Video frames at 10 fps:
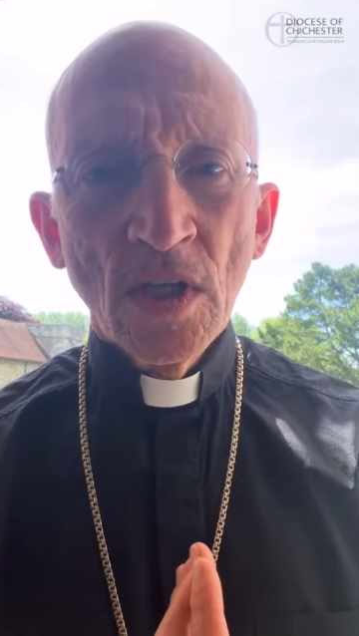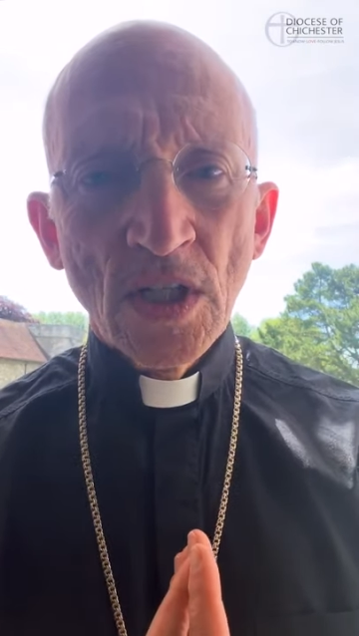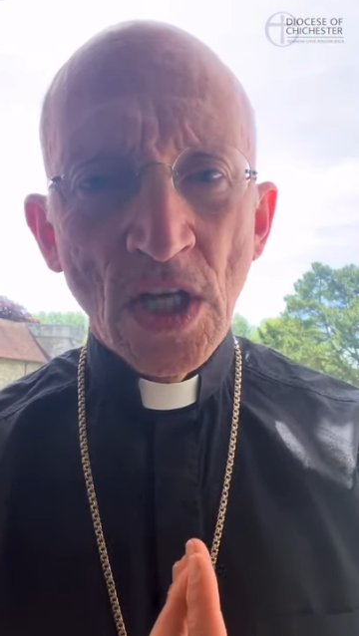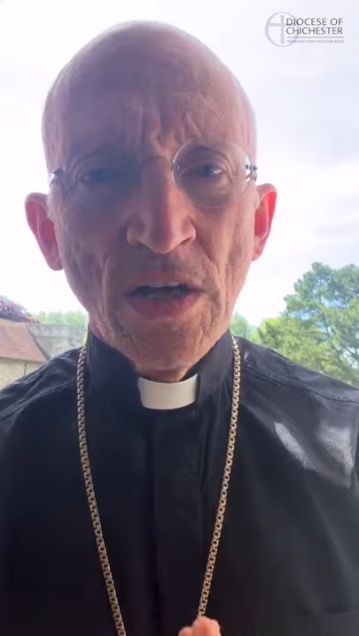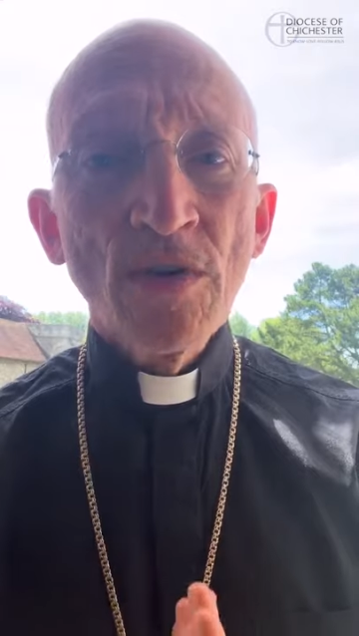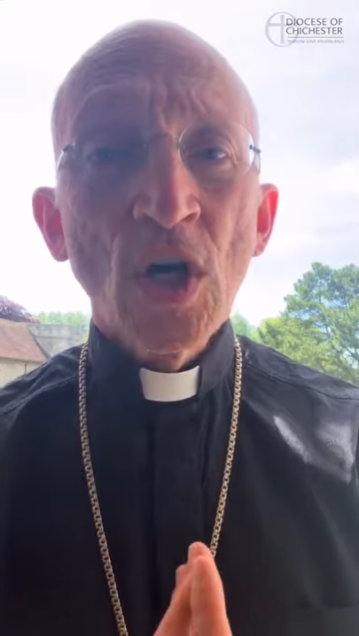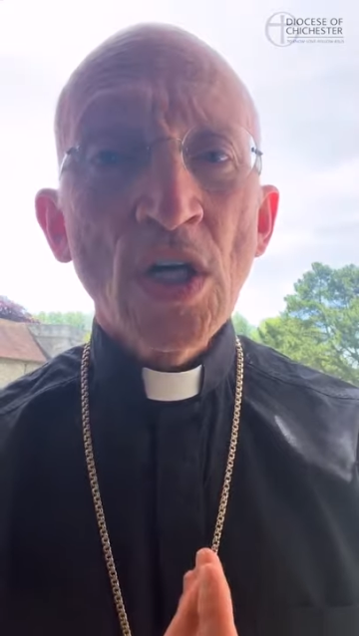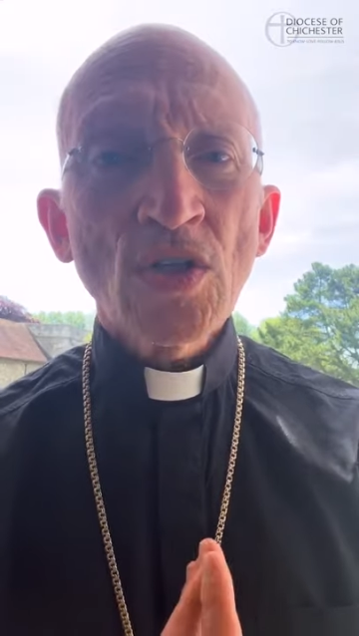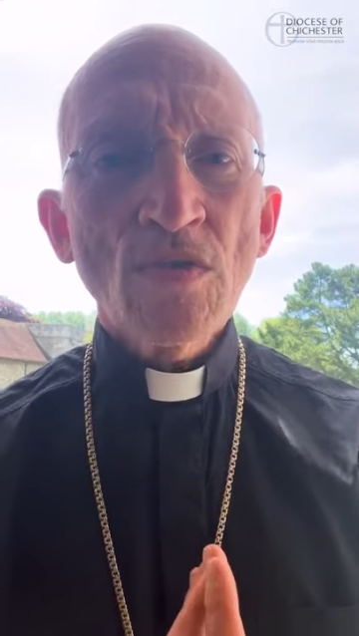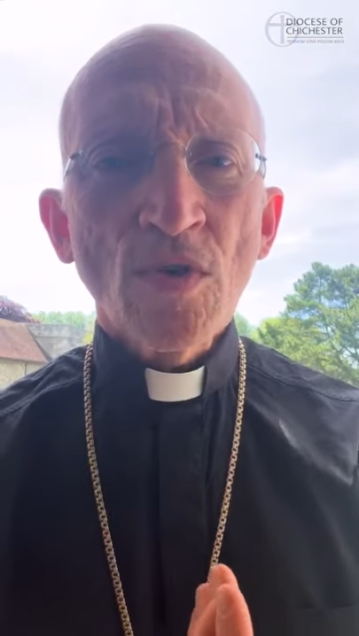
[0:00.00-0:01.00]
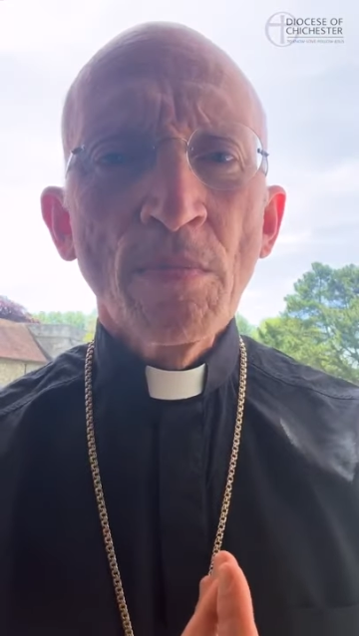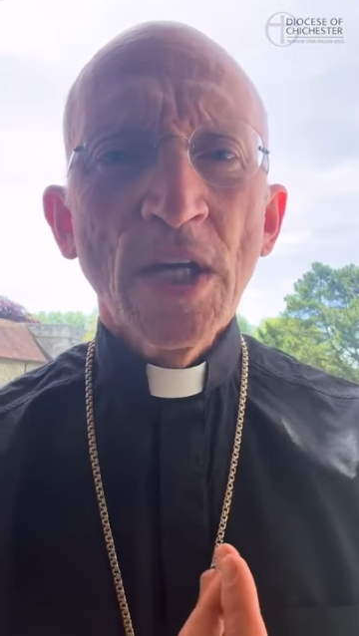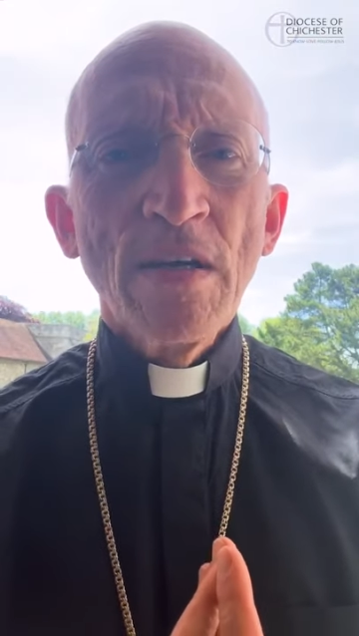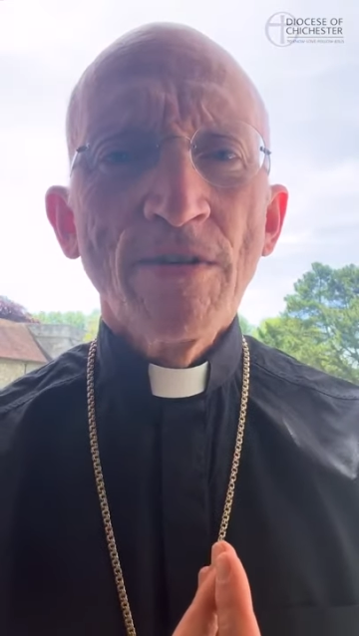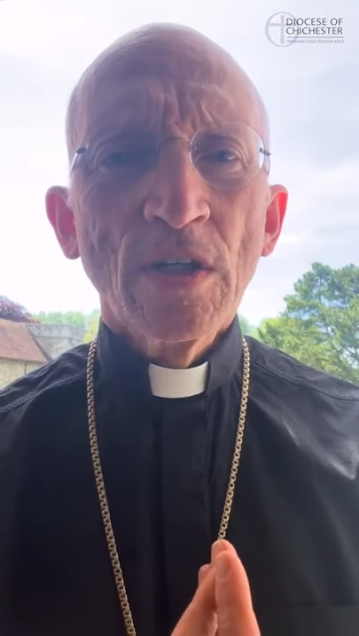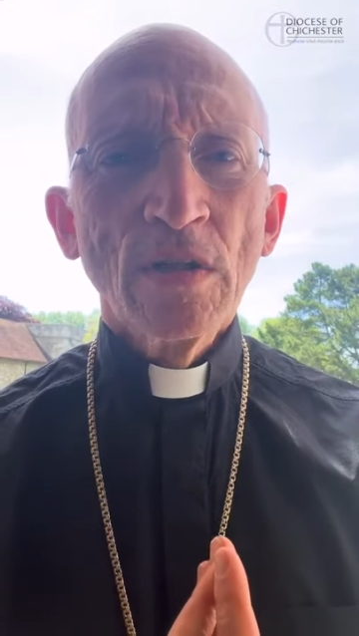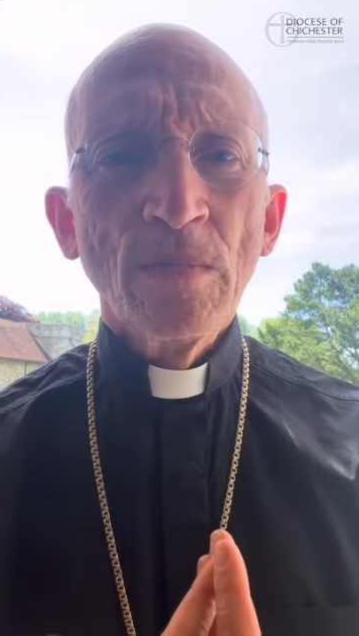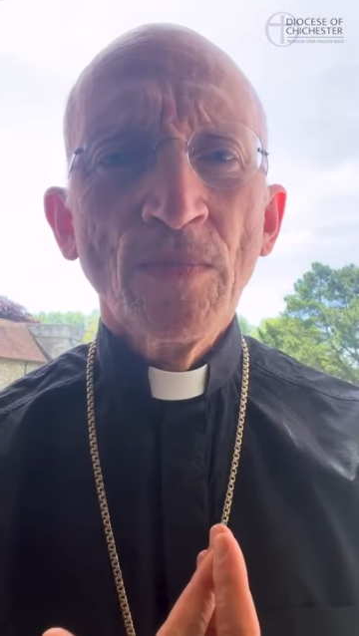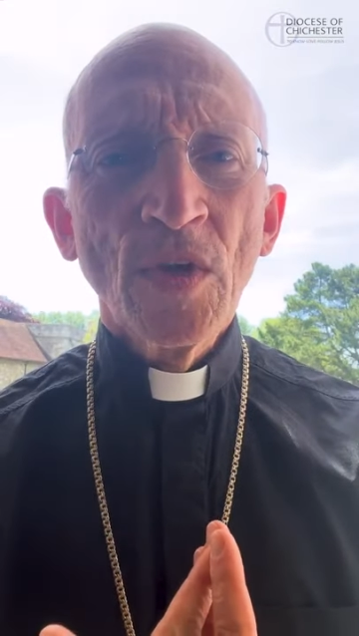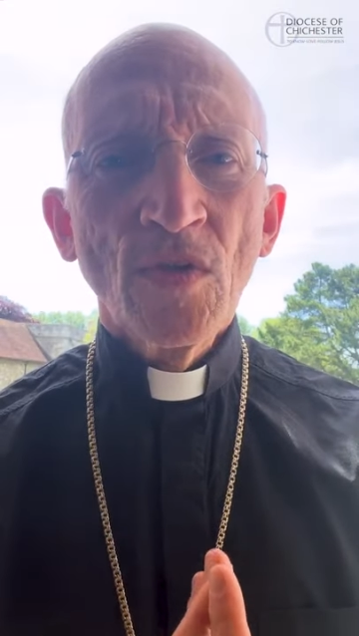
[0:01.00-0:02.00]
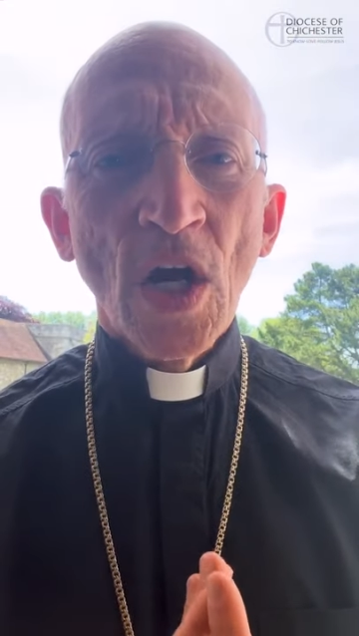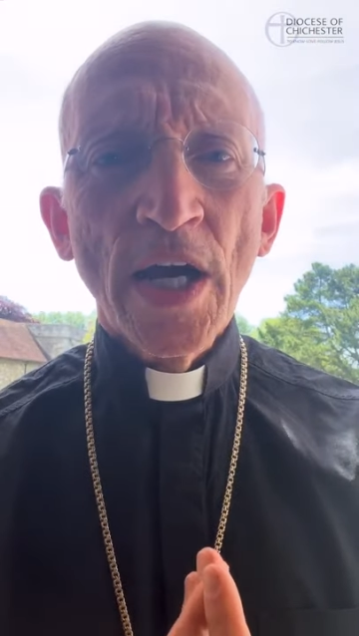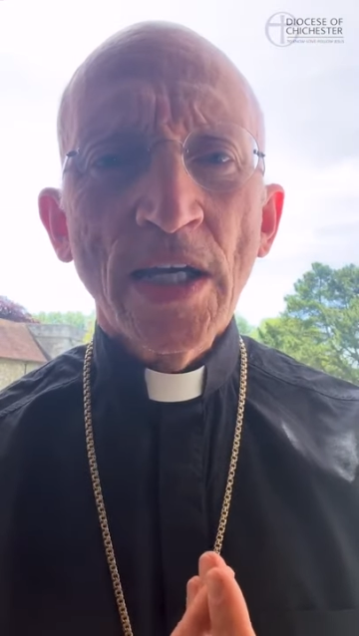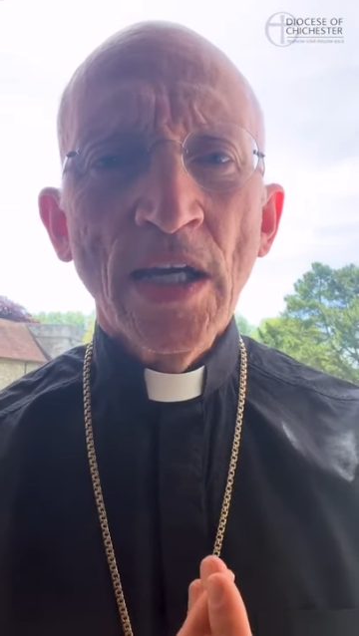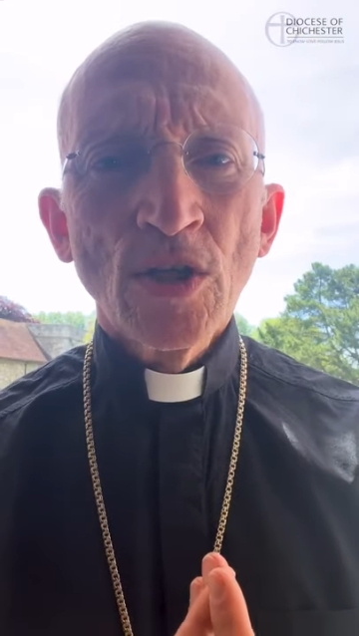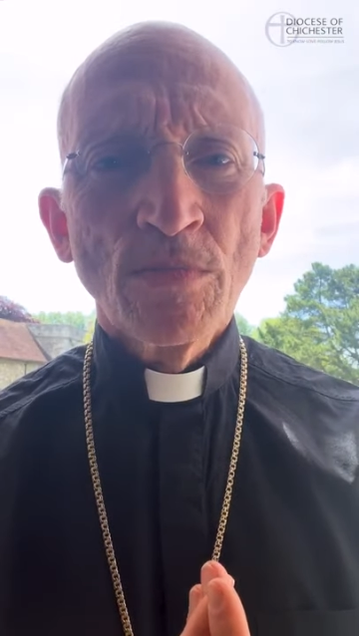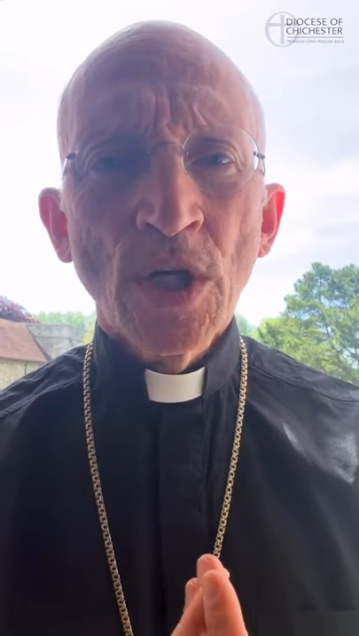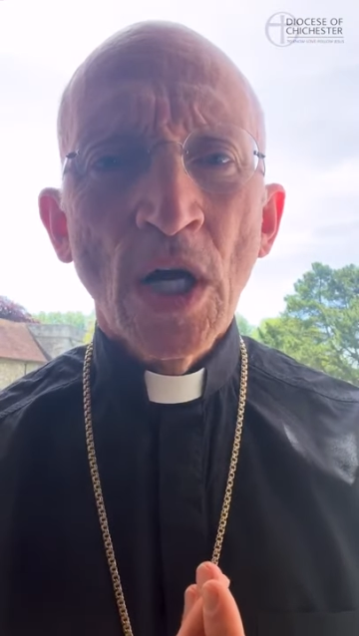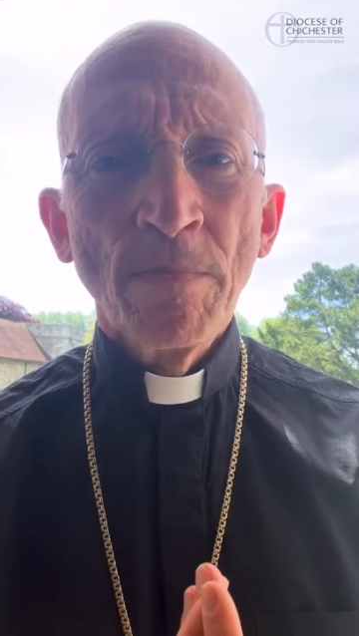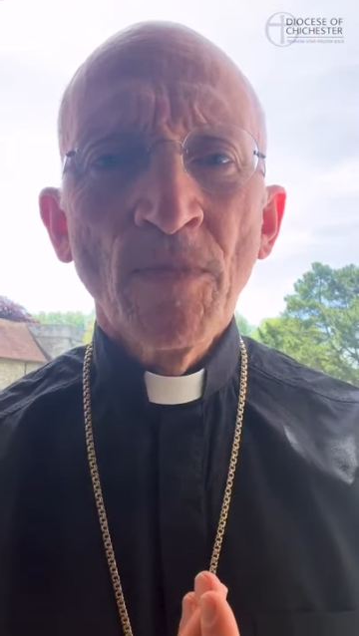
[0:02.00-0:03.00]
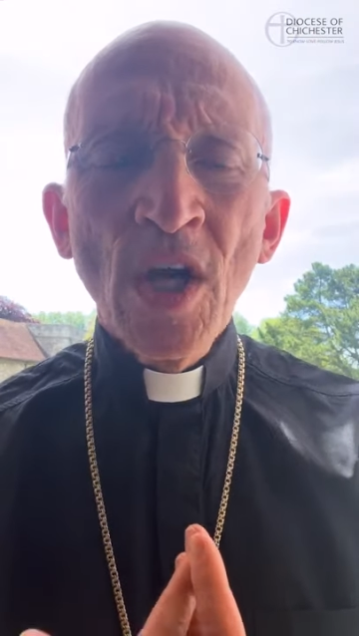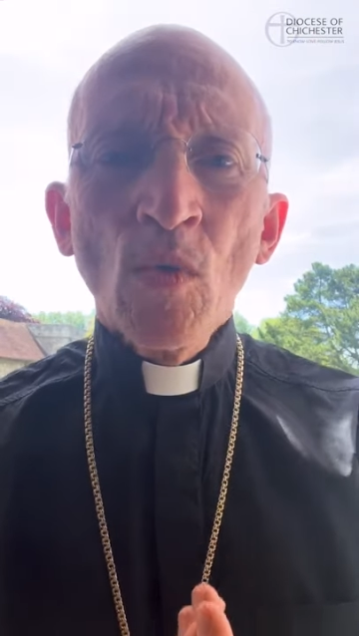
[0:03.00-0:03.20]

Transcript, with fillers: Deliver us from evil, thy kingdom come.